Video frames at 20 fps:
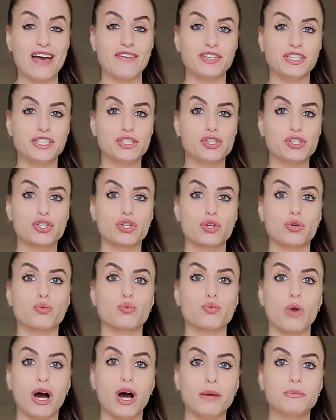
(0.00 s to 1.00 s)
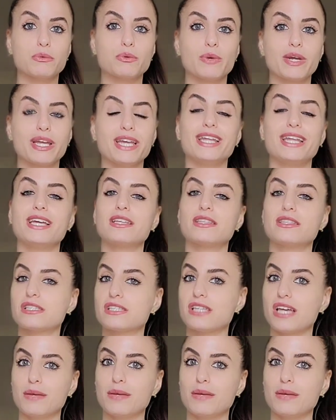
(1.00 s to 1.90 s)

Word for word: evidence corroborating this